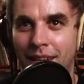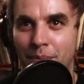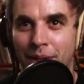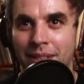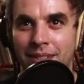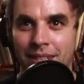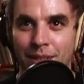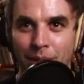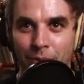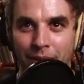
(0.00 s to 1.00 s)
can, but it's
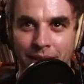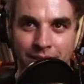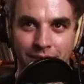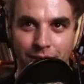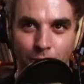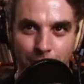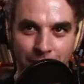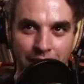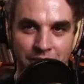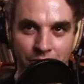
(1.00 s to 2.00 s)
going to be one that's
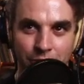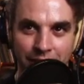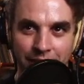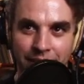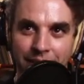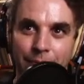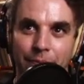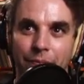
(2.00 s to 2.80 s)
over concentrated.